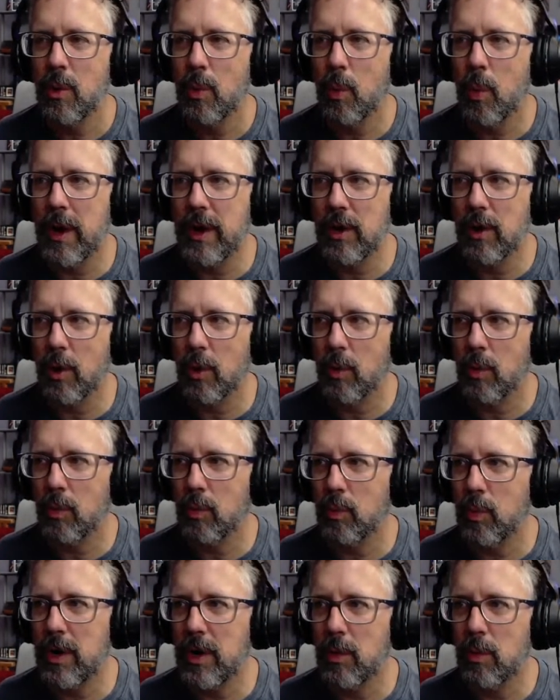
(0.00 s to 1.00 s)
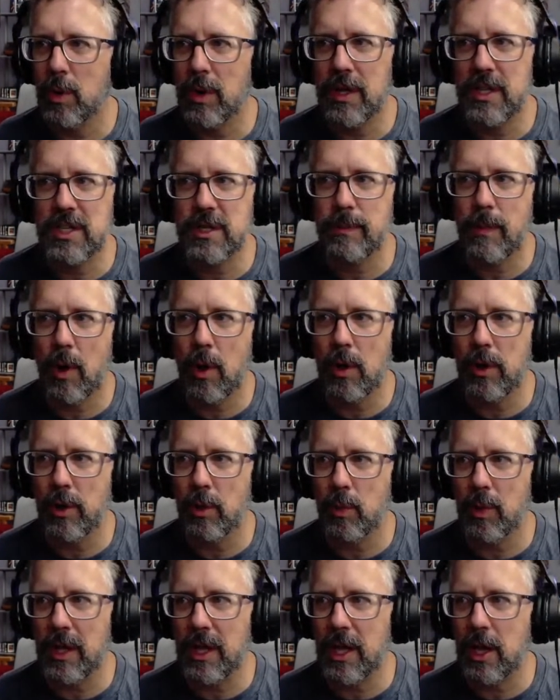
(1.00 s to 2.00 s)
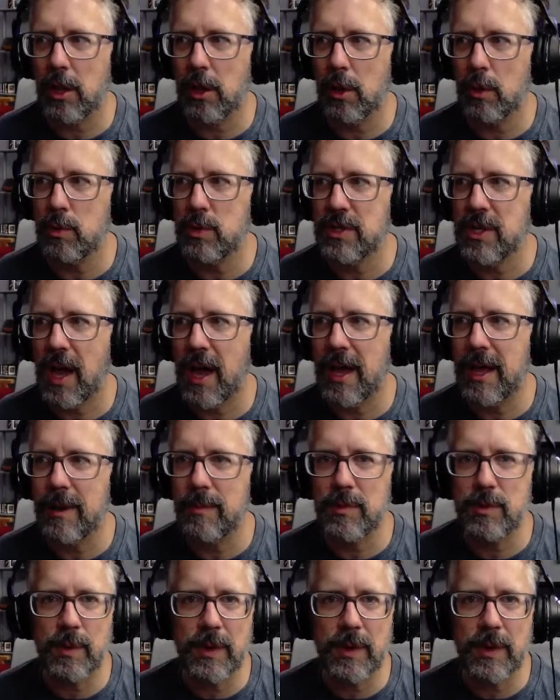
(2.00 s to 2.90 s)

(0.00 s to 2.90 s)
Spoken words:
when you're really small and you're really close to items,